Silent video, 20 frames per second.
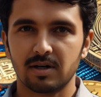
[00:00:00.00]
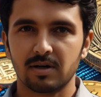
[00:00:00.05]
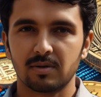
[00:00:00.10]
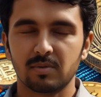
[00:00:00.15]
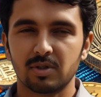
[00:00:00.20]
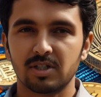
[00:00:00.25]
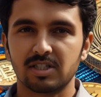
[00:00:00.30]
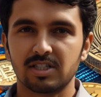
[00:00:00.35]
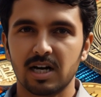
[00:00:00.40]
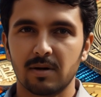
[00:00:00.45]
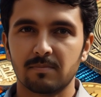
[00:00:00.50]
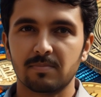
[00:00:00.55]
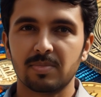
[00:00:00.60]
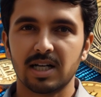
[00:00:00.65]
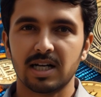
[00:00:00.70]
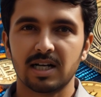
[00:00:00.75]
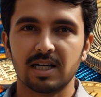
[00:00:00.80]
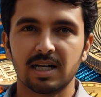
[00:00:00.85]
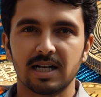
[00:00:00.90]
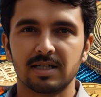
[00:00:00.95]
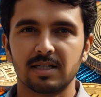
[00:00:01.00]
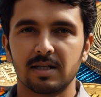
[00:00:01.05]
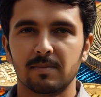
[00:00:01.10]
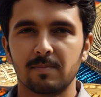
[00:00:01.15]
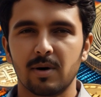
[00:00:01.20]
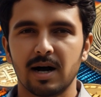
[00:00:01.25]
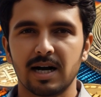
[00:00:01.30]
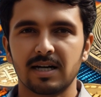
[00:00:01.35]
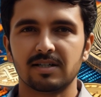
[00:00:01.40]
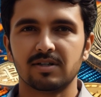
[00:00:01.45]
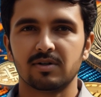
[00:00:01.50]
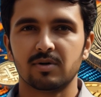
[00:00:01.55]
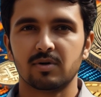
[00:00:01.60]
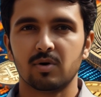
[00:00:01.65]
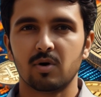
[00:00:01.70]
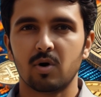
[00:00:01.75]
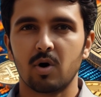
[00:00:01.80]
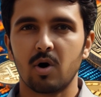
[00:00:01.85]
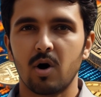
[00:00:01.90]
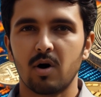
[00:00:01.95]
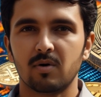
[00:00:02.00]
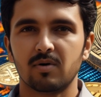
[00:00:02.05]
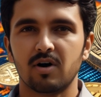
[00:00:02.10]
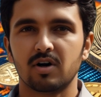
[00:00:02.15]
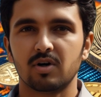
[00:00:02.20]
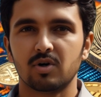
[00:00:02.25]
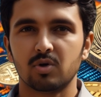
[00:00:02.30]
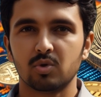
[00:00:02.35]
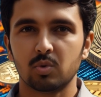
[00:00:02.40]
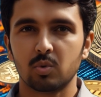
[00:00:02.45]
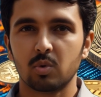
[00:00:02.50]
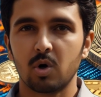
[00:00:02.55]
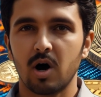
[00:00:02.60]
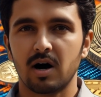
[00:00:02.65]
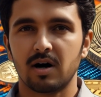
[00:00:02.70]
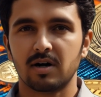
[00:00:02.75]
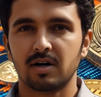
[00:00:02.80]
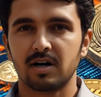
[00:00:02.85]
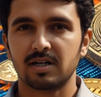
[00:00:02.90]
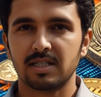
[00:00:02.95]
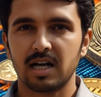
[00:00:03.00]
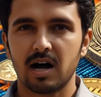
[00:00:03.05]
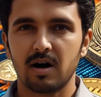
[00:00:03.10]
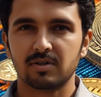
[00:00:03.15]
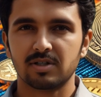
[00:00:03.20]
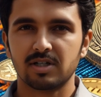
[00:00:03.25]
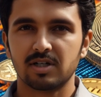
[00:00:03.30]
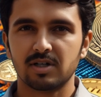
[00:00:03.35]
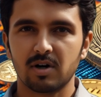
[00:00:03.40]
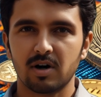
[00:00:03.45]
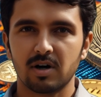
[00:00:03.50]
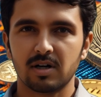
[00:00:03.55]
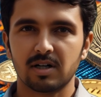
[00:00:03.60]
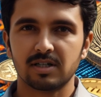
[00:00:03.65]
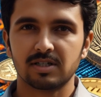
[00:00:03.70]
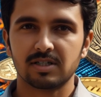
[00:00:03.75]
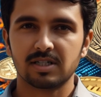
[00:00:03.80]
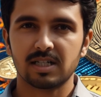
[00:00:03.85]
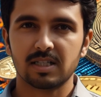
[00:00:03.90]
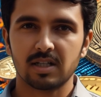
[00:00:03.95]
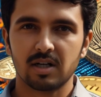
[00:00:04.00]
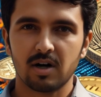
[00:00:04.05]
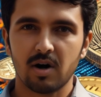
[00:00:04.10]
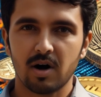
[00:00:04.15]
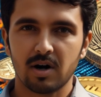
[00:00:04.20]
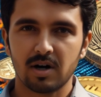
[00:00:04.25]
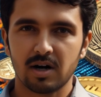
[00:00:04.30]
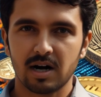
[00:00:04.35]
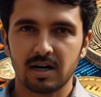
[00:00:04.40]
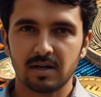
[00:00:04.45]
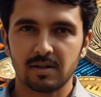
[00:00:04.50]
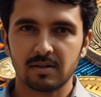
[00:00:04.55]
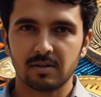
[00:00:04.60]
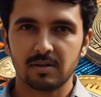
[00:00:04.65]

with some thinking the price could go over $200,000 in the long run.